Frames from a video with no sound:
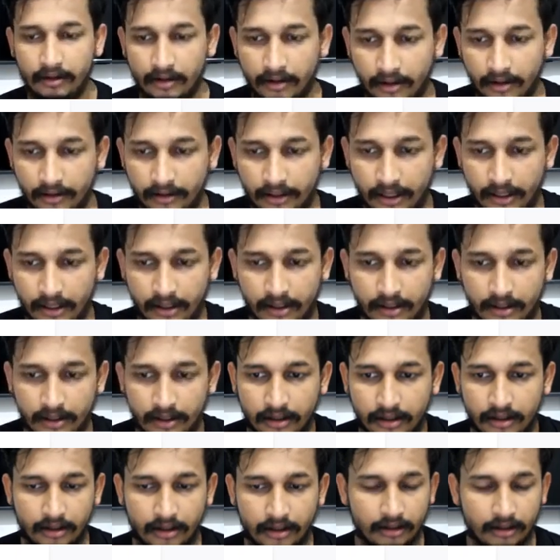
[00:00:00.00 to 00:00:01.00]
Okay,
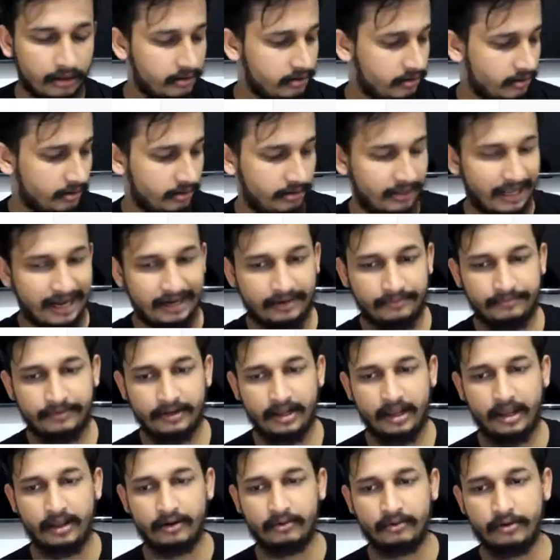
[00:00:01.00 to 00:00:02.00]
so that we
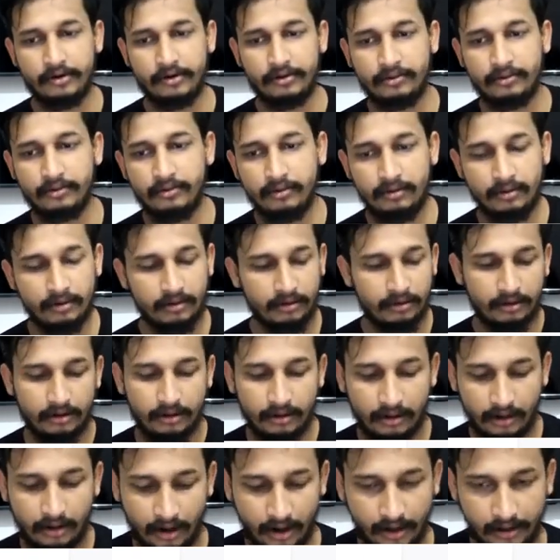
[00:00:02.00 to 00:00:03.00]
are going to
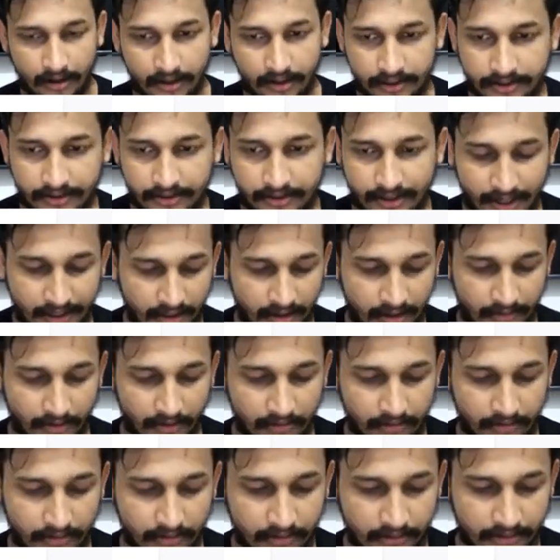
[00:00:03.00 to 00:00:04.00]
understand
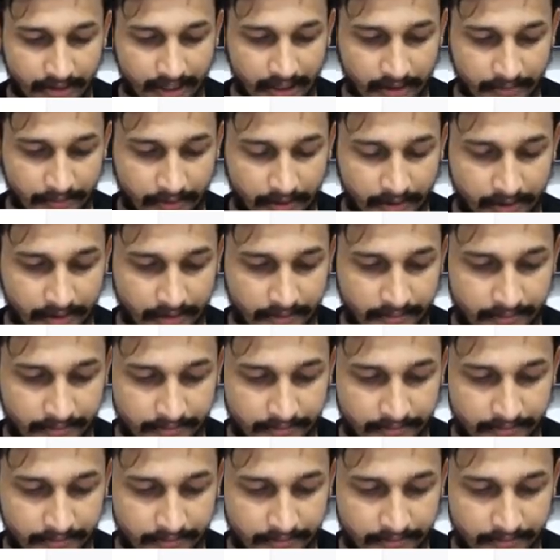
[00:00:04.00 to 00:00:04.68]
about that part.